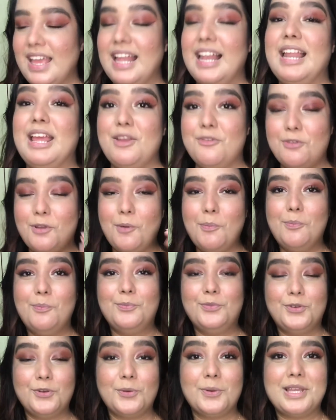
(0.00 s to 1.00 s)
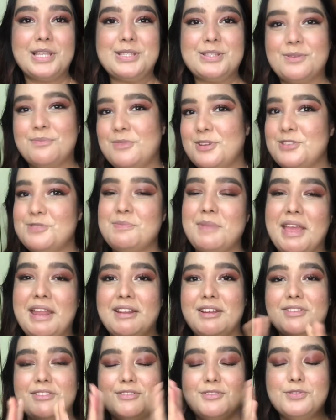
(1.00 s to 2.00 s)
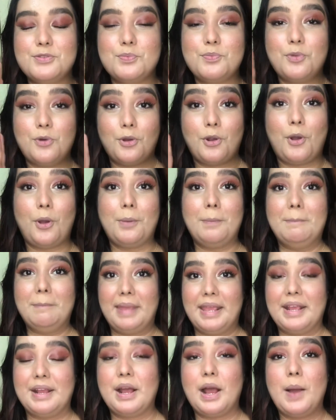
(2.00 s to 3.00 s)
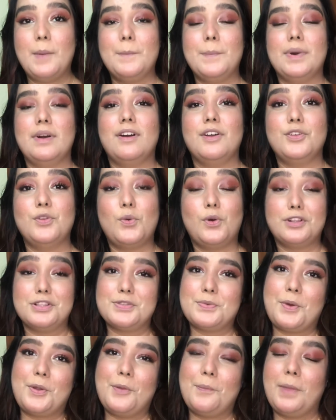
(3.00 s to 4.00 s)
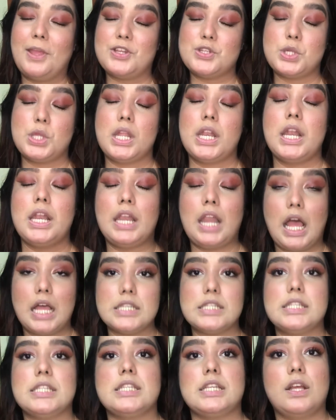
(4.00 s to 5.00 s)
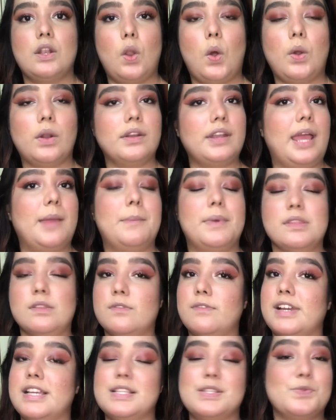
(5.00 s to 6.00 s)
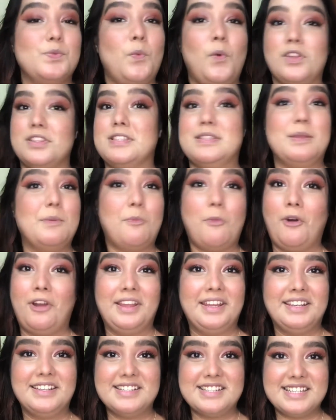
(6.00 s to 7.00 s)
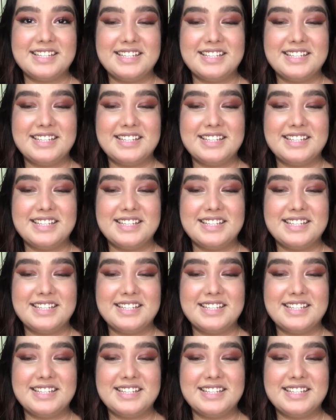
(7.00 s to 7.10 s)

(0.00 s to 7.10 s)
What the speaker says: If you're doing so much mehnat to put on makeup, you also want to make sure that it lasts a long time, otherwise what's the point?